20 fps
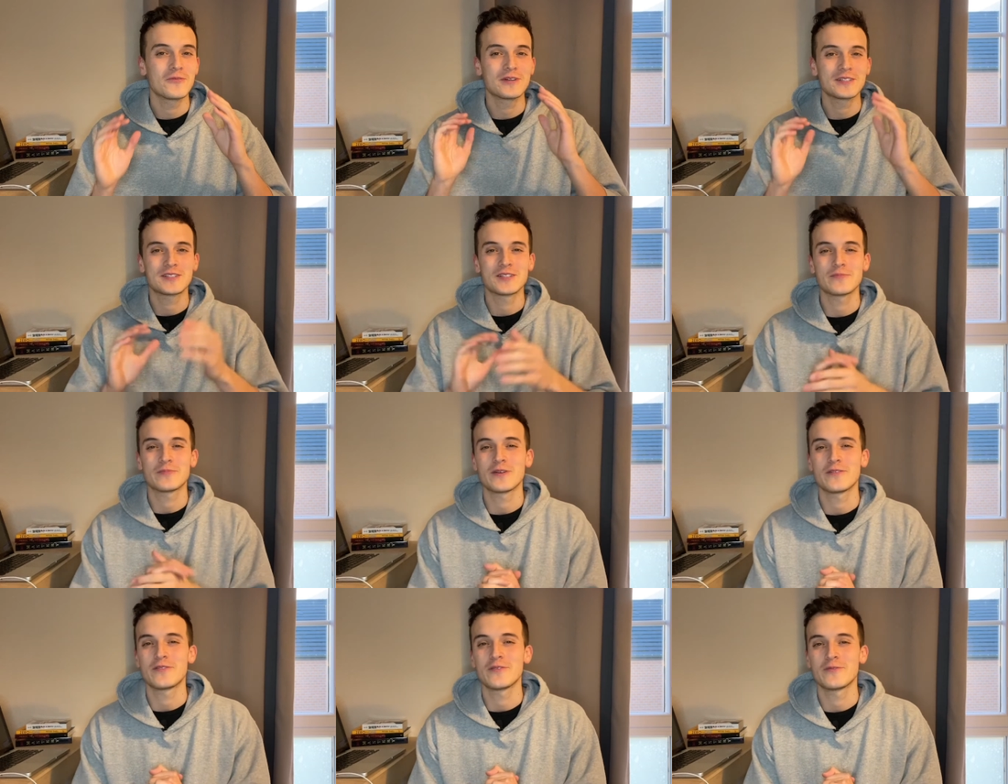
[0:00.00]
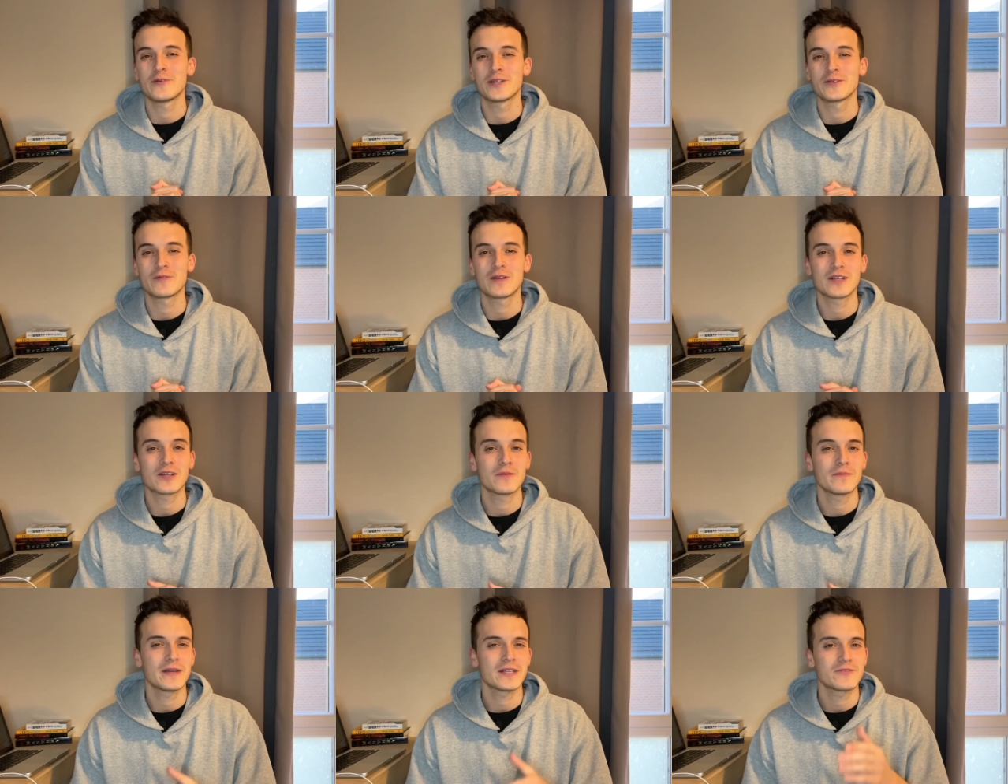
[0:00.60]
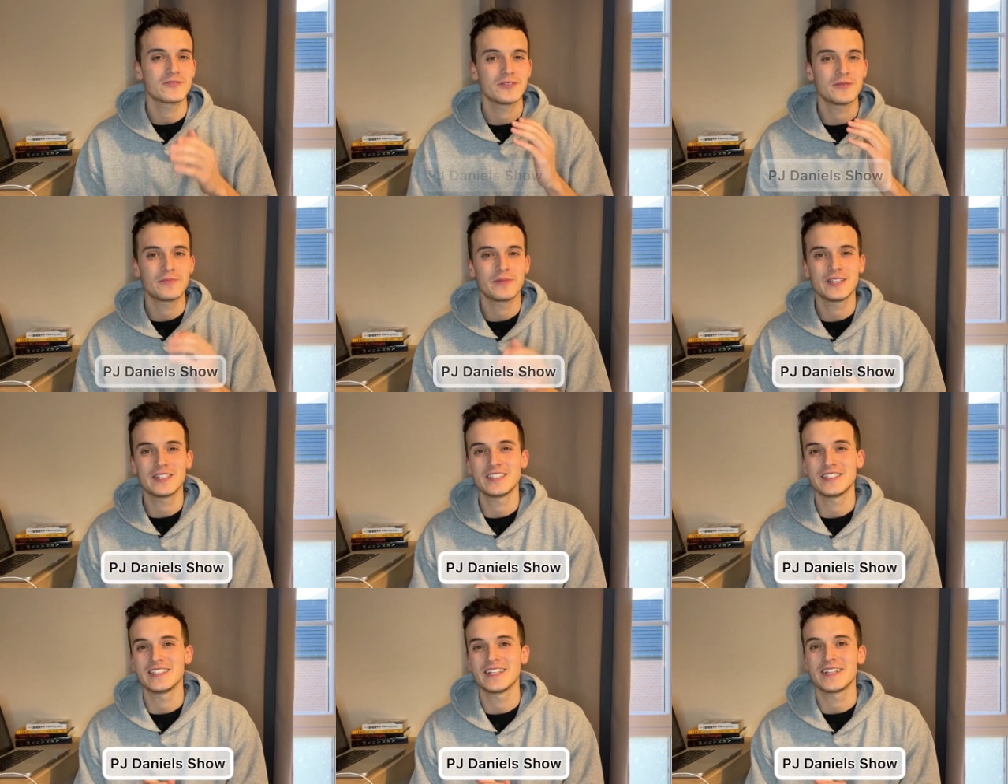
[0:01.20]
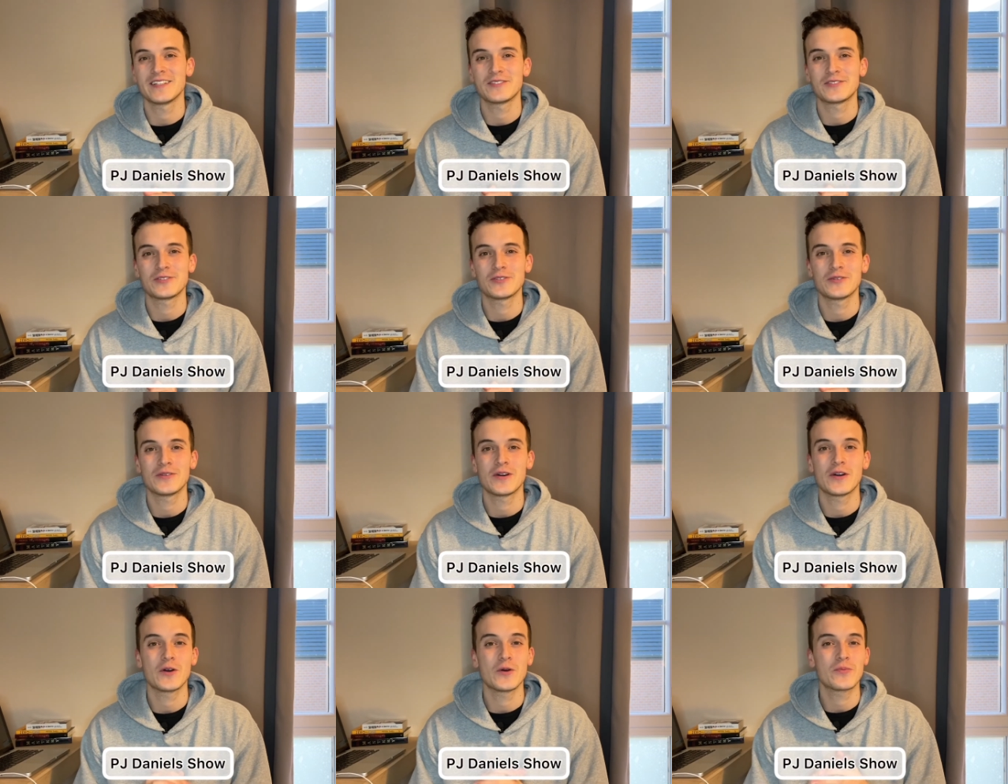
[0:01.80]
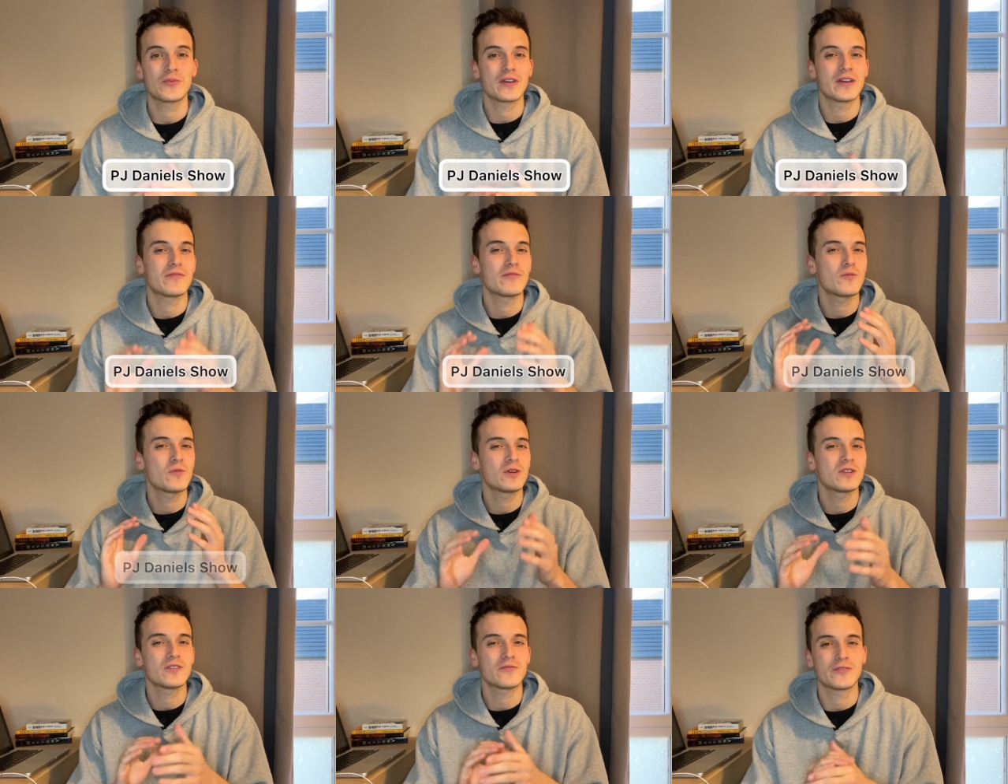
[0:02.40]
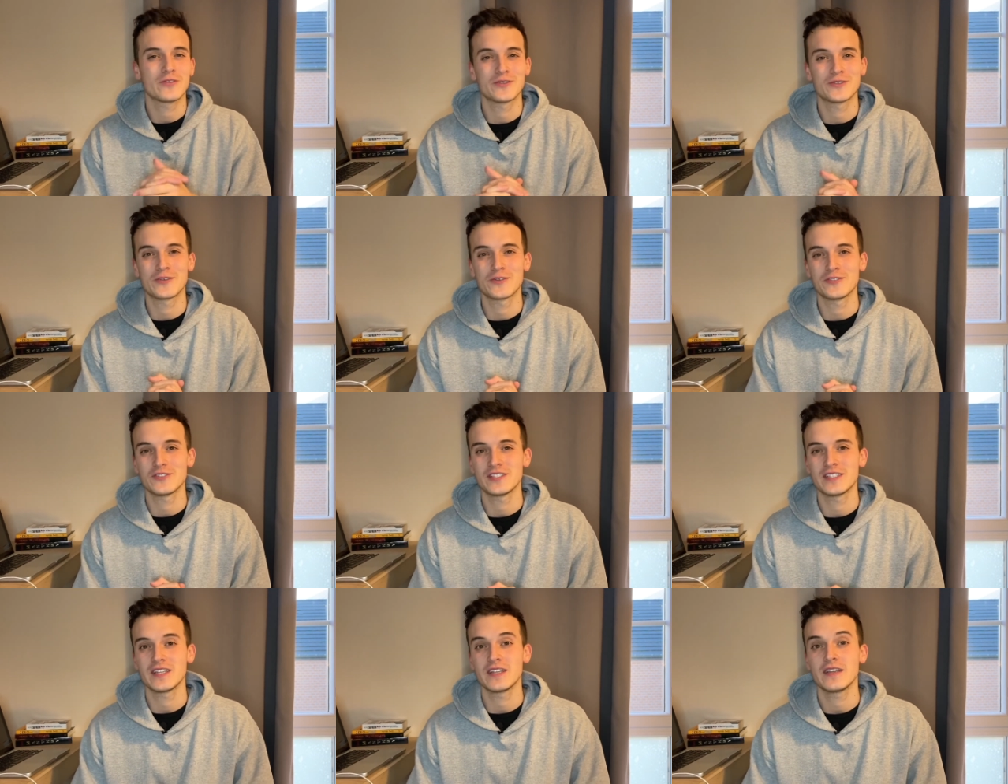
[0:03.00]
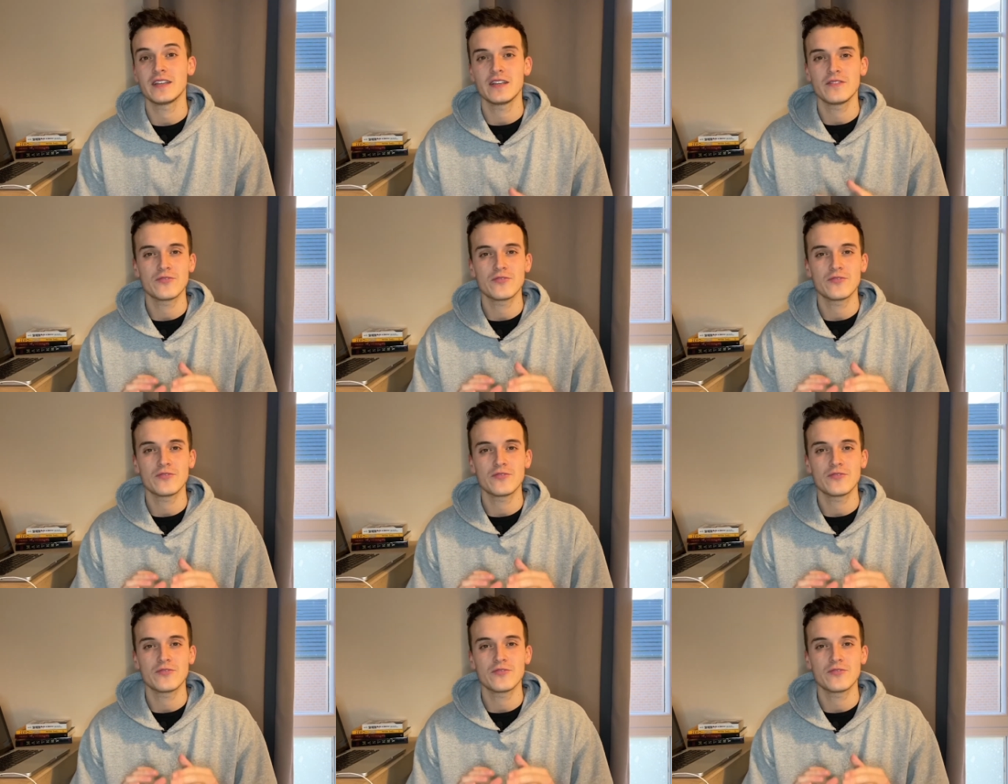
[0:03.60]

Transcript: What's up everyone, welcome back to the PJ Daniels Show, hope you have a wonderful Thursday.